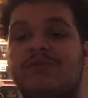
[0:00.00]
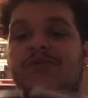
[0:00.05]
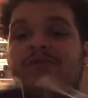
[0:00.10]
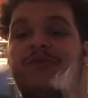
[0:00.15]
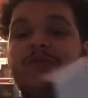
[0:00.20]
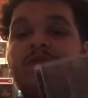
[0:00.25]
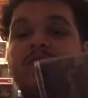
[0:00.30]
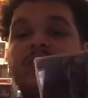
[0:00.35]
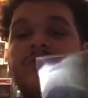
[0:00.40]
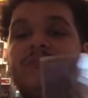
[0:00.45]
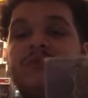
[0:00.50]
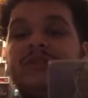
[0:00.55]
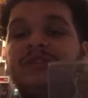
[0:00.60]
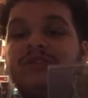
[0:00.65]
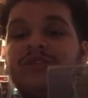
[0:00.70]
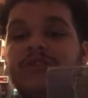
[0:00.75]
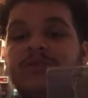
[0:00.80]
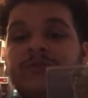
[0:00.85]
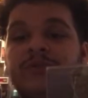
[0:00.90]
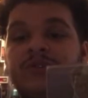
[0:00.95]
form. These
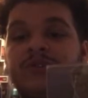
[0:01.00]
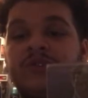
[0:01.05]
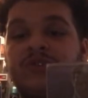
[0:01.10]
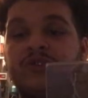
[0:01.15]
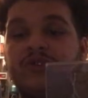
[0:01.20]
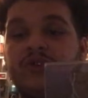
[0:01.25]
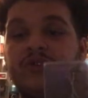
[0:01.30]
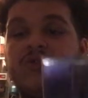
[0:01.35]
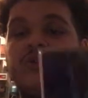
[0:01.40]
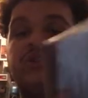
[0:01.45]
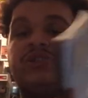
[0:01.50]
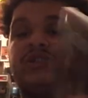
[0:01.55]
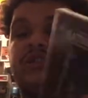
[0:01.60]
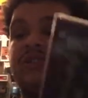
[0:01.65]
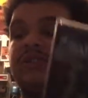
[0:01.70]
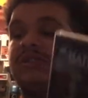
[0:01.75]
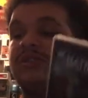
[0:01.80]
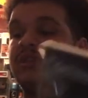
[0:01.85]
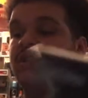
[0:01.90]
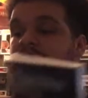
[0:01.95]
Steelbooks are
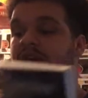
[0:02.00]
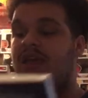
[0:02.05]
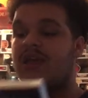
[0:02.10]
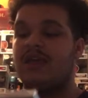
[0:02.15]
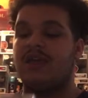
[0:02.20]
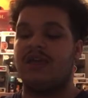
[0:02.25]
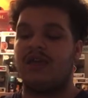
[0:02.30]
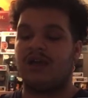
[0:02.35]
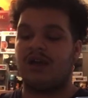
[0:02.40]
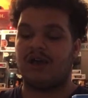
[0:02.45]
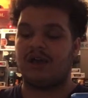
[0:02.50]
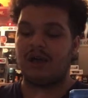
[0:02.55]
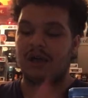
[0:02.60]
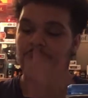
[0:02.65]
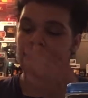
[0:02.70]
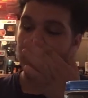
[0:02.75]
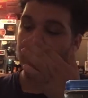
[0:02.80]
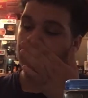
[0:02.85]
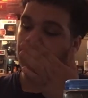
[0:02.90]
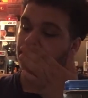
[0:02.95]
gorgeous.
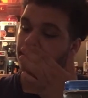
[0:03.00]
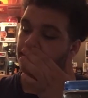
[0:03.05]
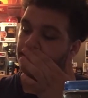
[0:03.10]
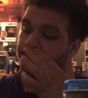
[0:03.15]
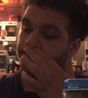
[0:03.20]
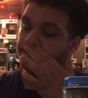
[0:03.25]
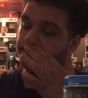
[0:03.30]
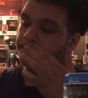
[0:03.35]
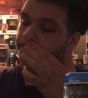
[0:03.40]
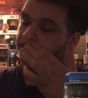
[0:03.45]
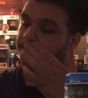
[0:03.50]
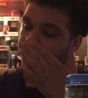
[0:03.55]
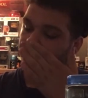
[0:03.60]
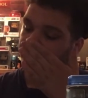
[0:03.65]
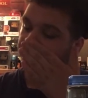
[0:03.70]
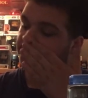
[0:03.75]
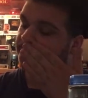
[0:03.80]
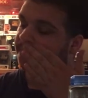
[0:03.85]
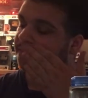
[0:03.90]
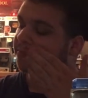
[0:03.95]
I
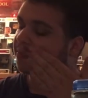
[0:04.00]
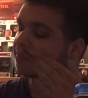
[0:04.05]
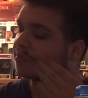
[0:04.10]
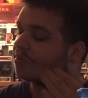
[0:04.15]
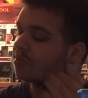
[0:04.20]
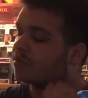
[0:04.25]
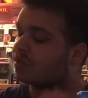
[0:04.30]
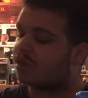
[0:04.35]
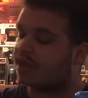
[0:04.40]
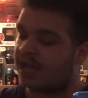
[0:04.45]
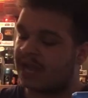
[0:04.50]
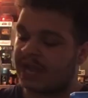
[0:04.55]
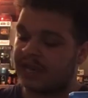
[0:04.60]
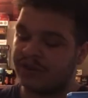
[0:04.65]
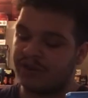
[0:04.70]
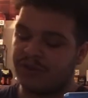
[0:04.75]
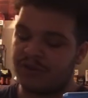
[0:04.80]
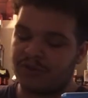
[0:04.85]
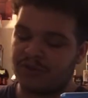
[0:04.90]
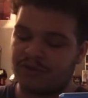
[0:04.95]

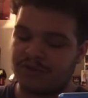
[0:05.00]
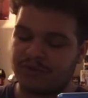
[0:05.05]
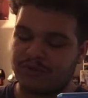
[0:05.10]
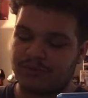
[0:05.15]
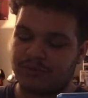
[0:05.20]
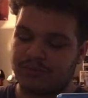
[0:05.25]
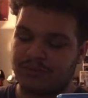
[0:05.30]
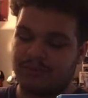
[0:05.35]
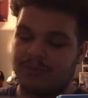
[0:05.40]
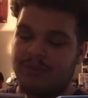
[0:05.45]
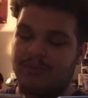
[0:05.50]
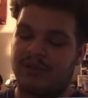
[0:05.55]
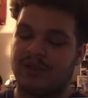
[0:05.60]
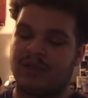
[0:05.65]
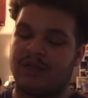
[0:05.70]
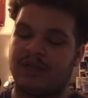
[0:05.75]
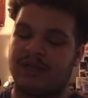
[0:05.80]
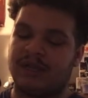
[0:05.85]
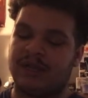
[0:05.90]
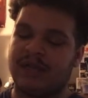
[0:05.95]
know
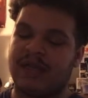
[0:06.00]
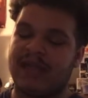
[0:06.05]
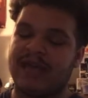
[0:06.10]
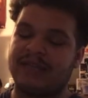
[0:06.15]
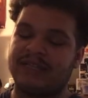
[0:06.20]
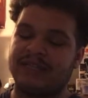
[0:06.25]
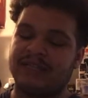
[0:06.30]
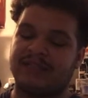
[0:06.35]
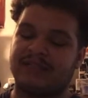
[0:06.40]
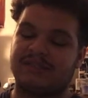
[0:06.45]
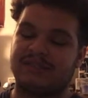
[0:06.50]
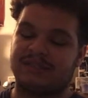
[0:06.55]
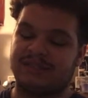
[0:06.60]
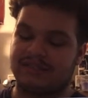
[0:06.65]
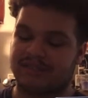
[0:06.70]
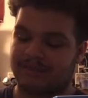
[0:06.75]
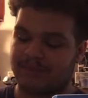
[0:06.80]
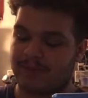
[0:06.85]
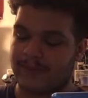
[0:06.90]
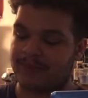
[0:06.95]

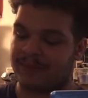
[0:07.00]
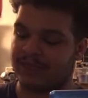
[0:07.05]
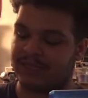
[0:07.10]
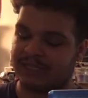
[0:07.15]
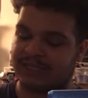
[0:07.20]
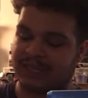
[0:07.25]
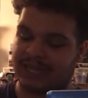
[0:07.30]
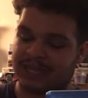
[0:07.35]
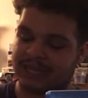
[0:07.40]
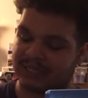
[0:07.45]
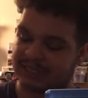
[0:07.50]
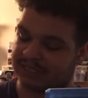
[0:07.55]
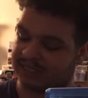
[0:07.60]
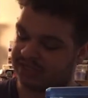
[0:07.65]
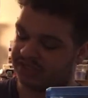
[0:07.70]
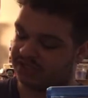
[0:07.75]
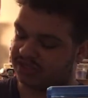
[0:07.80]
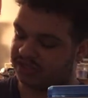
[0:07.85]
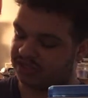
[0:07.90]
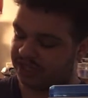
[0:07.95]
Alex, my buddies Alex
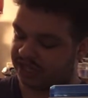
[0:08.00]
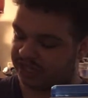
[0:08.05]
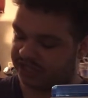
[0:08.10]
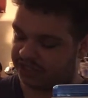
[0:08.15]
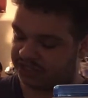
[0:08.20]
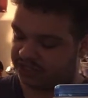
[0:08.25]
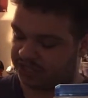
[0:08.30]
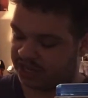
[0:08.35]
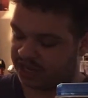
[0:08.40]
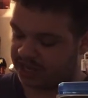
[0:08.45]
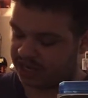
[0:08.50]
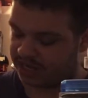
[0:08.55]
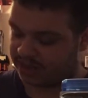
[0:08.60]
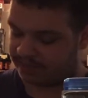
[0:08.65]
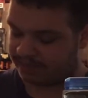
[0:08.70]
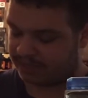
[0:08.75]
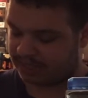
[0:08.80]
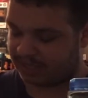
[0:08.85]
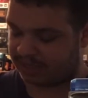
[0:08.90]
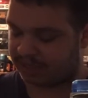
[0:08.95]
and John,
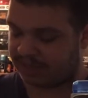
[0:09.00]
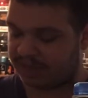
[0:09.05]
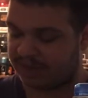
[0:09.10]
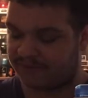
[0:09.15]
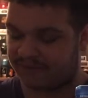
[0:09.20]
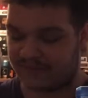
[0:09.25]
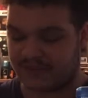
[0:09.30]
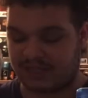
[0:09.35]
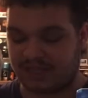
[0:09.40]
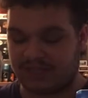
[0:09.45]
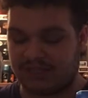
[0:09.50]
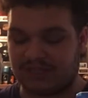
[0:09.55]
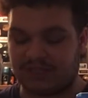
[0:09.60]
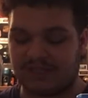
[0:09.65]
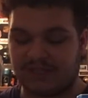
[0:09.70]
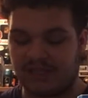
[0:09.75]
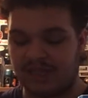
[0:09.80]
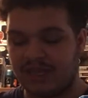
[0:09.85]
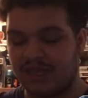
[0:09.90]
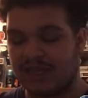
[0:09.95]
they love these.
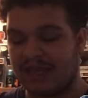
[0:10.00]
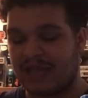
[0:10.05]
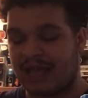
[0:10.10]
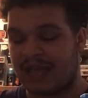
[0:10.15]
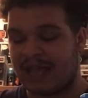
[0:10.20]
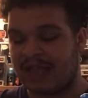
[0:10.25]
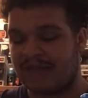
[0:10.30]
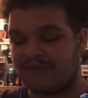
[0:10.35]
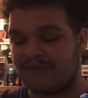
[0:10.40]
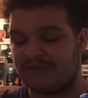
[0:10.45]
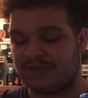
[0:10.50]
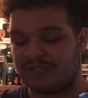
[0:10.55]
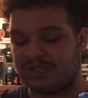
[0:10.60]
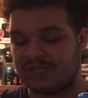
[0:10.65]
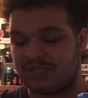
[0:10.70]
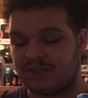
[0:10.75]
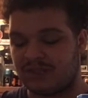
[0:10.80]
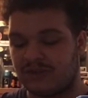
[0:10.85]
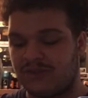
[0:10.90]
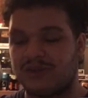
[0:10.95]
I've
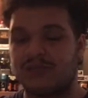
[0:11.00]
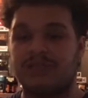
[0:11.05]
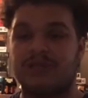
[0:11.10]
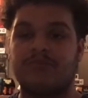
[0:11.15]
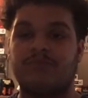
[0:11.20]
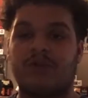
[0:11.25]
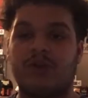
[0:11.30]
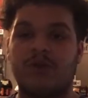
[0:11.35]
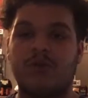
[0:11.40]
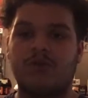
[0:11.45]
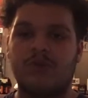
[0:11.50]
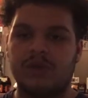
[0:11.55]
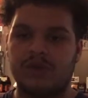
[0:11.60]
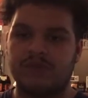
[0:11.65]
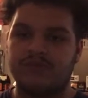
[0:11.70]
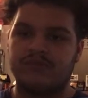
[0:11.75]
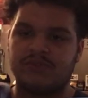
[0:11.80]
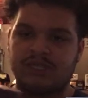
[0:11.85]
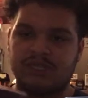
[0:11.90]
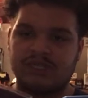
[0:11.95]
seen only part
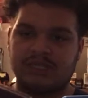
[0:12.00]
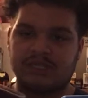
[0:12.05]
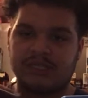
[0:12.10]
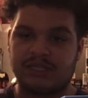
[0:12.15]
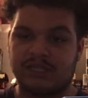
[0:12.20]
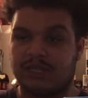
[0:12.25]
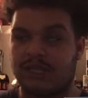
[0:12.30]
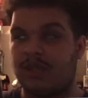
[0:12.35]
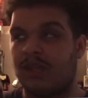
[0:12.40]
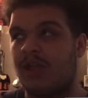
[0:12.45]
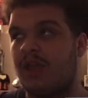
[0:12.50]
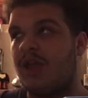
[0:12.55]
1 recently.